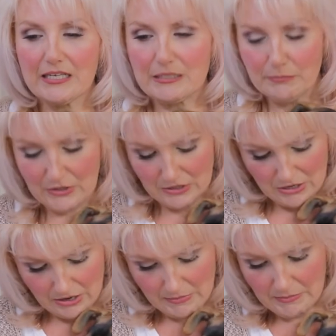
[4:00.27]
husband,
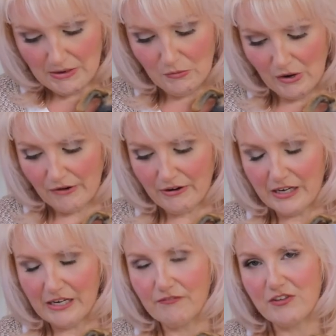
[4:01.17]
I'm a bit
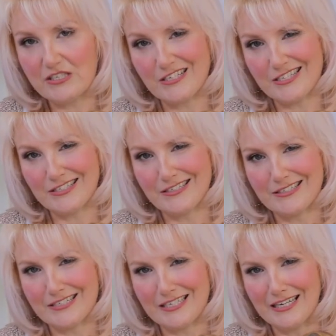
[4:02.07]
worried if this
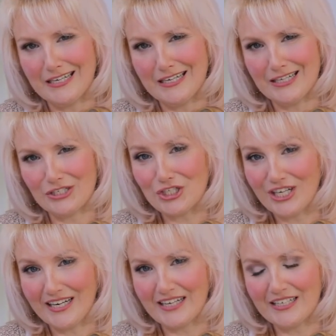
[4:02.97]
doesn't
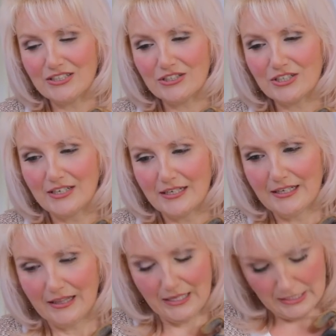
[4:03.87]
change,
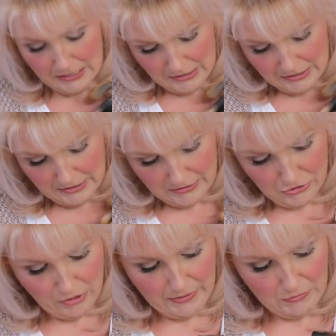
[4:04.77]
then
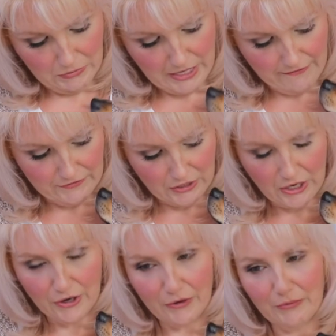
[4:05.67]
Dobby will have to
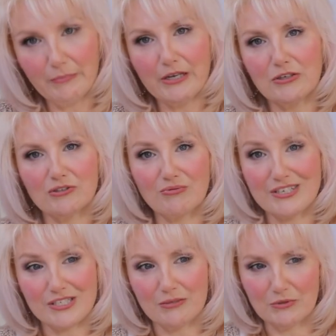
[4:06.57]
go because
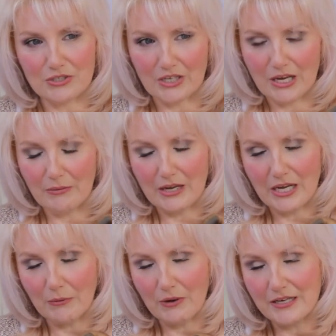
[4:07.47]
Rusty wasn't going
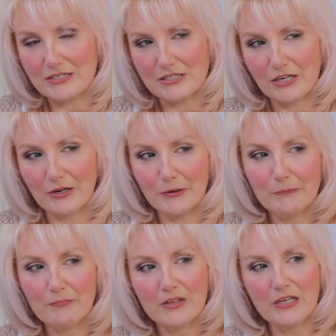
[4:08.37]
anywhere. So...